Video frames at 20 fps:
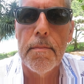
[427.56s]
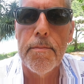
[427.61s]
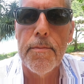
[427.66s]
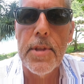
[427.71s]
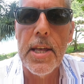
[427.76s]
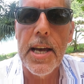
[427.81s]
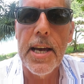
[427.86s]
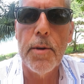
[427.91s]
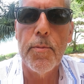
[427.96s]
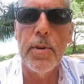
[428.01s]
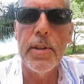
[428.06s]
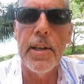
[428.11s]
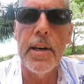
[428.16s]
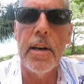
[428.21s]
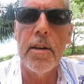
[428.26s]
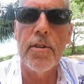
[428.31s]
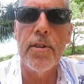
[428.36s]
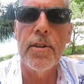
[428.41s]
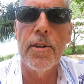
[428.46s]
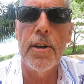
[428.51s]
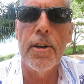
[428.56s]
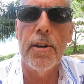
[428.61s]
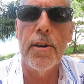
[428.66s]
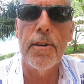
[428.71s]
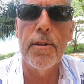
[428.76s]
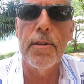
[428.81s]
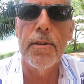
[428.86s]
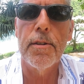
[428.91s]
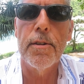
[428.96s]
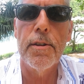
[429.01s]
then with
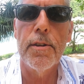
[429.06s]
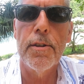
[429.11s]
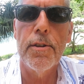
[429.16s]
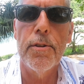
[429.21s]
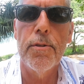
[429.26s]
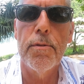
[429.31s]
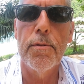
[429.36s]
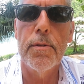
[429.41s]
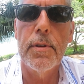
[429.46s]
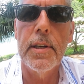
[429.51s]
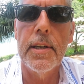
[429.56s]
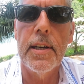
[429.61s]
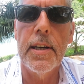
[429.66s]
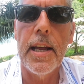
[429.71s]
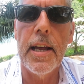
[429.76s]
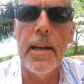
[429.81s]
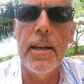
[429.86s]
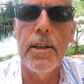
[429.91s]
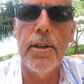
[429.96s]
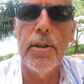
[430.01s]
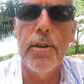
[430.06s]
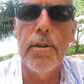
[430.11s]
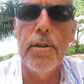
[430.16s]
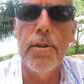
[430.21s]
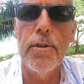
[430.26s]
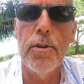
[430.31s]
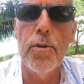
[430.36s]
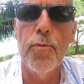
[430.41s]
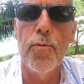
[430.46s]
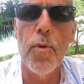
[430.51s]
alcohol you
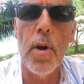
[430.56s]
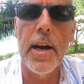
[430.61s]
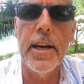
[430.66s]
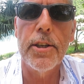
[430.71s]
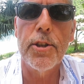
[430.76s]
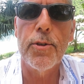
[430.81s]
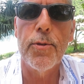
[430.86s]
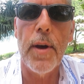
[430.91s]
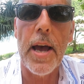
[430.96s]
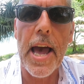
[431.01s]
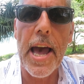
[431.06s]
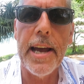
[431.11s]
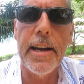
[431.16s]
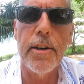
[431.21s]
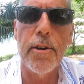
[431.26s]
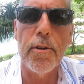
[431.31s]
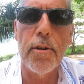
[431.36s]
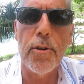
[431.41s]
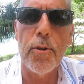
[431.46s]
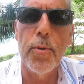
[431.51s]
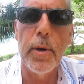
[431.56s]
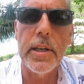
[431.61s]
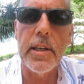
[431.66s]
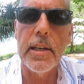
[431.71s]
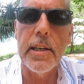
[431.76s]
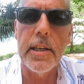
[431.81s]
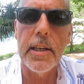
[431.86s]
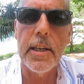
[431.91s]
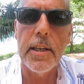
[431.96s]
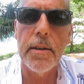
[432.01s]
rise to anger
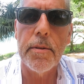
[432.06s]
quickly.